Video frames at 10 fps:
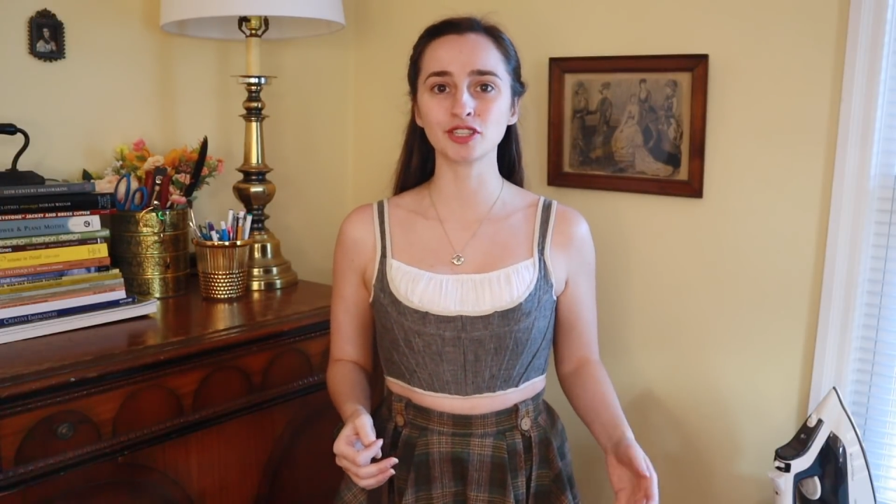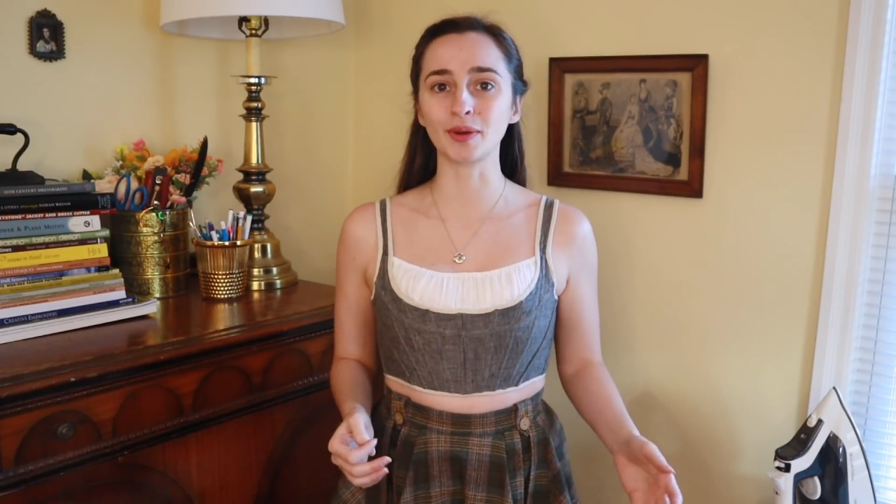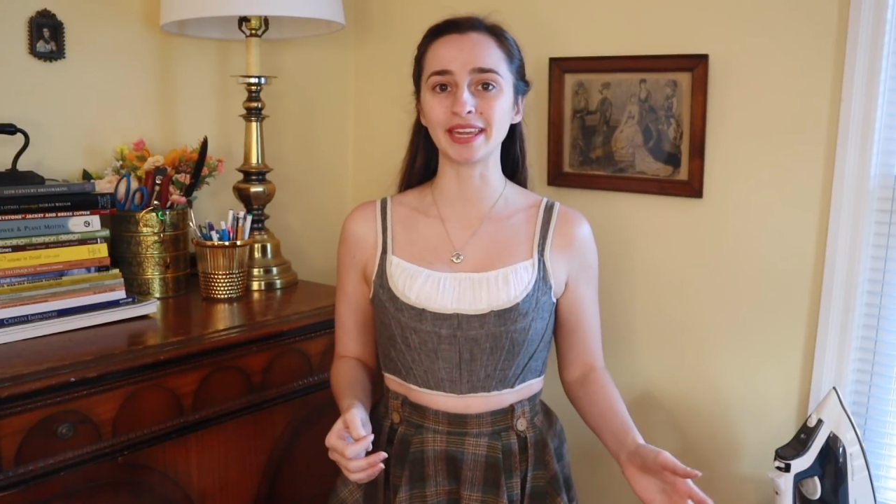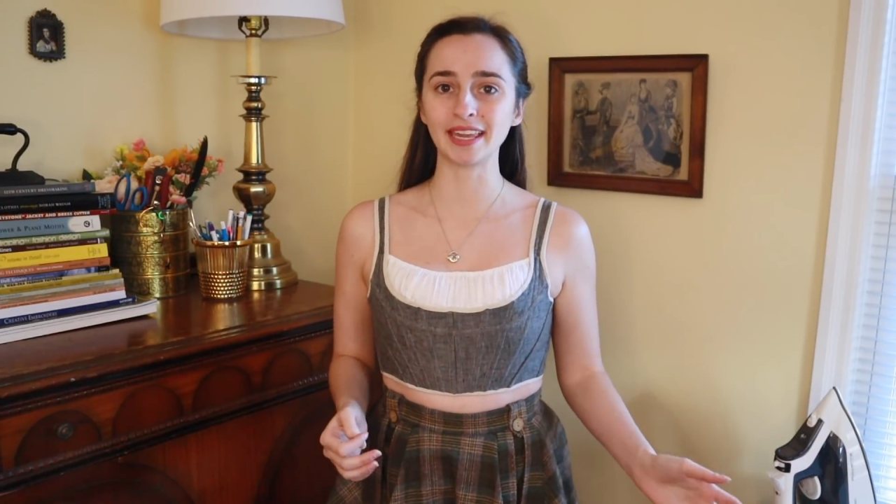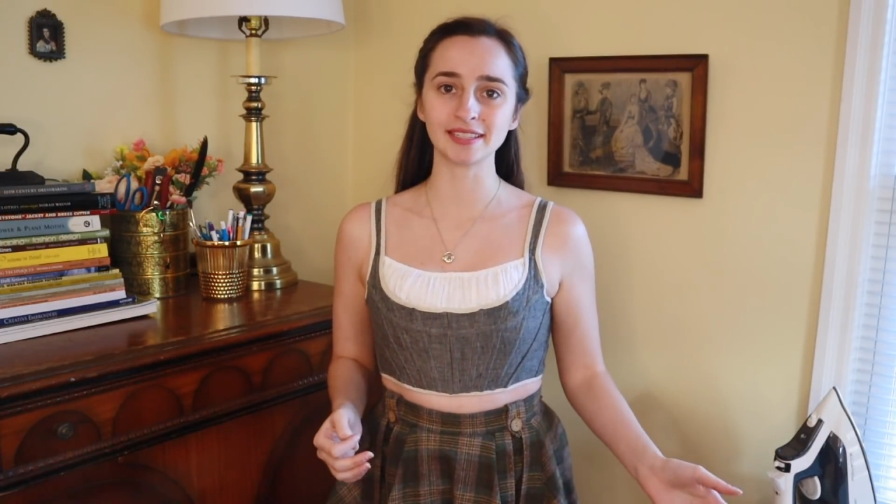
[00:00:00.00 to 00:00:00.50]
so
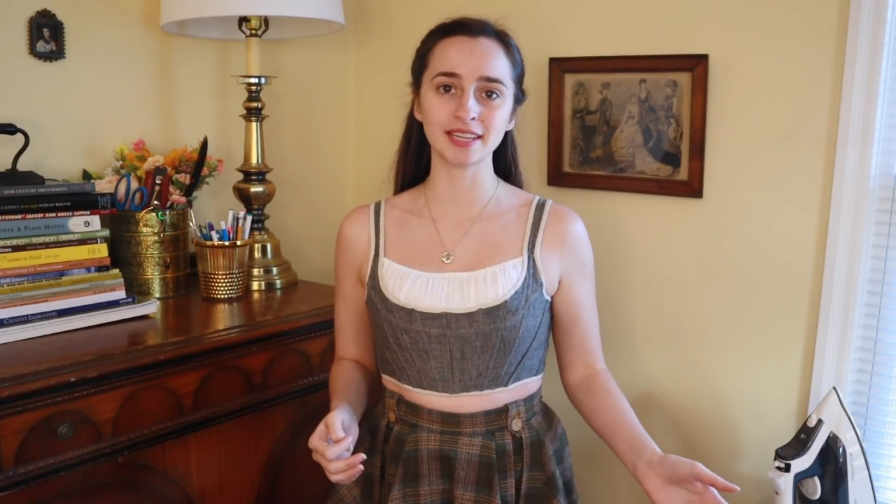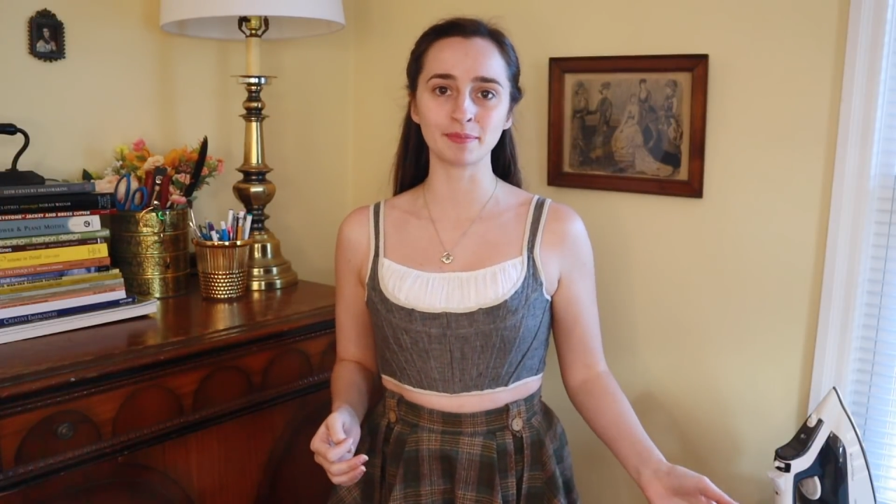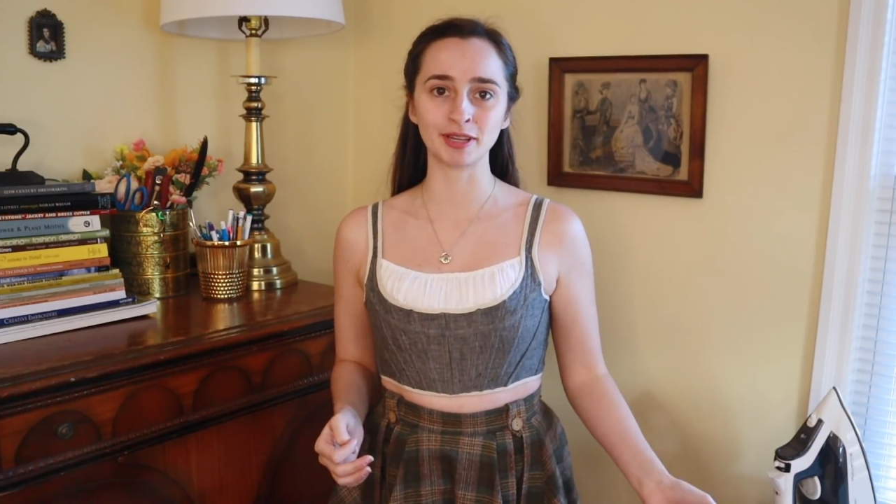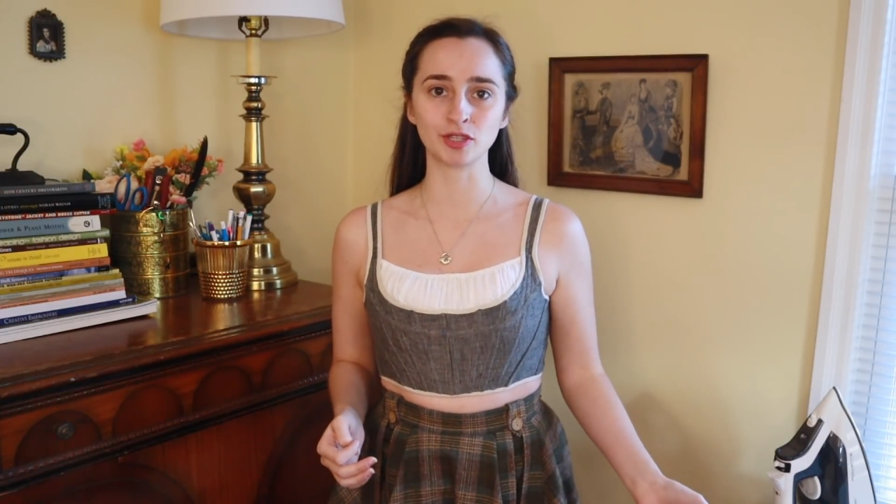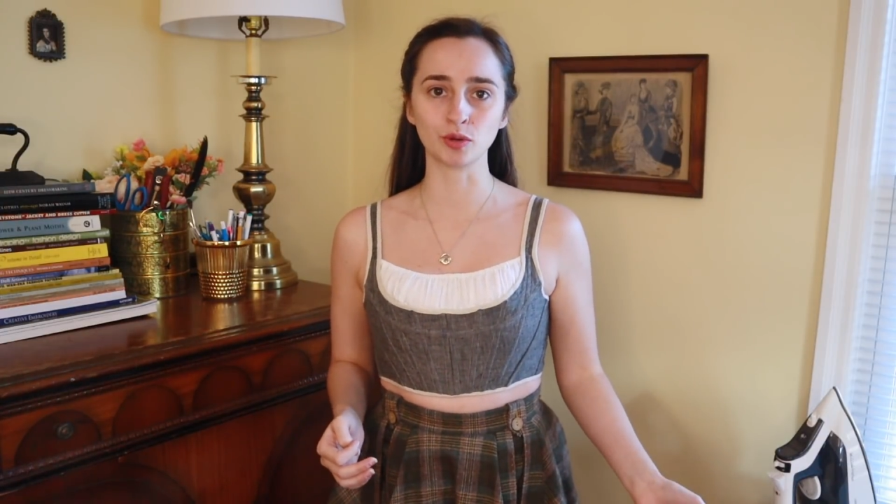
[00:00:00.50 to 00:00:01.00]
I can't cite
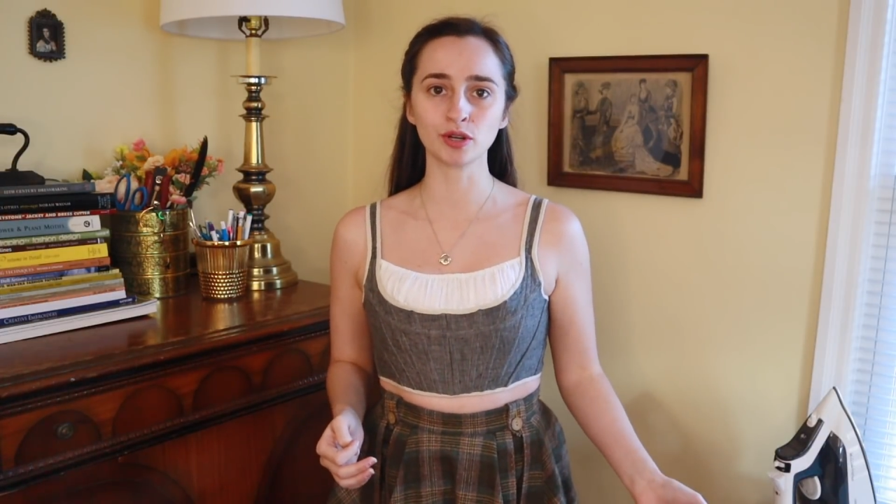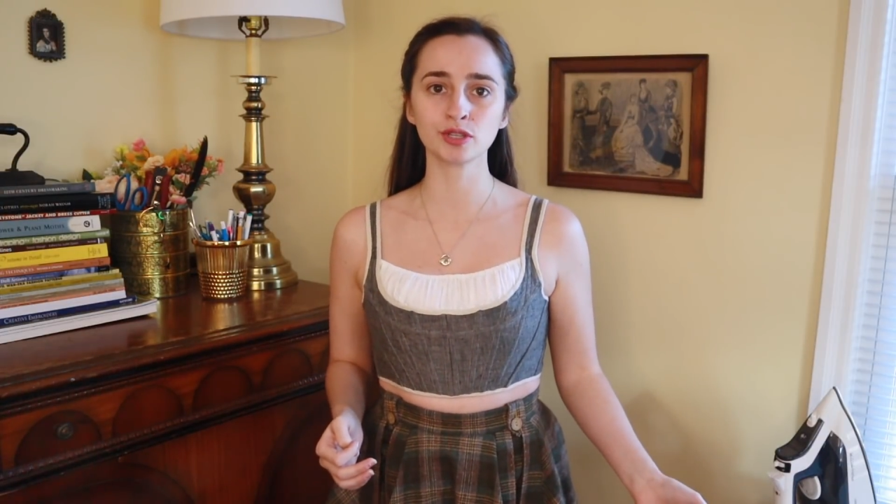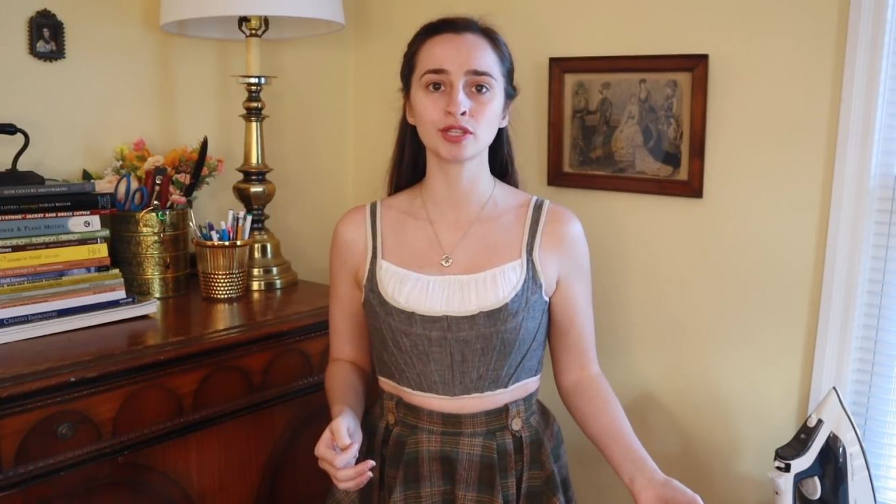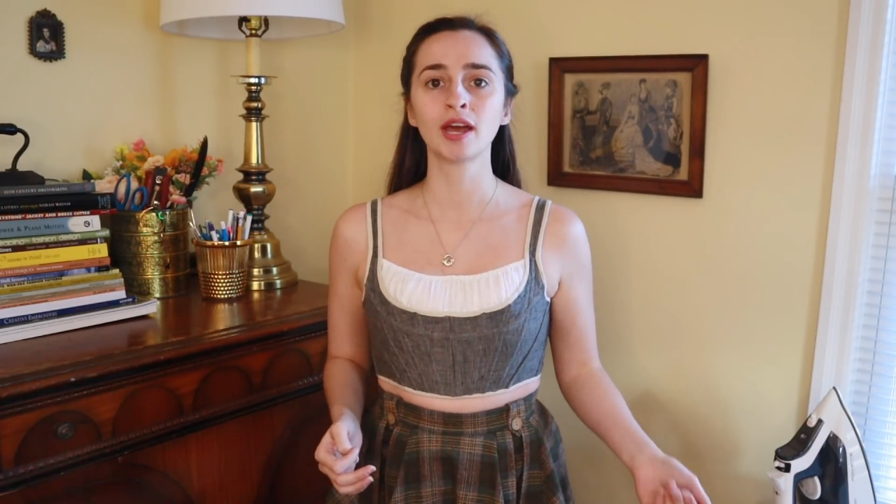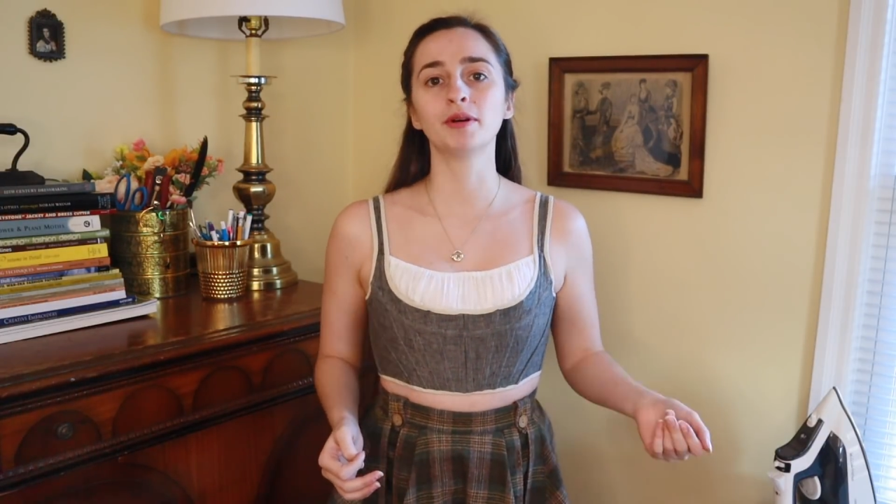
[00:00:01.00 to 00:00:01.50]
my source,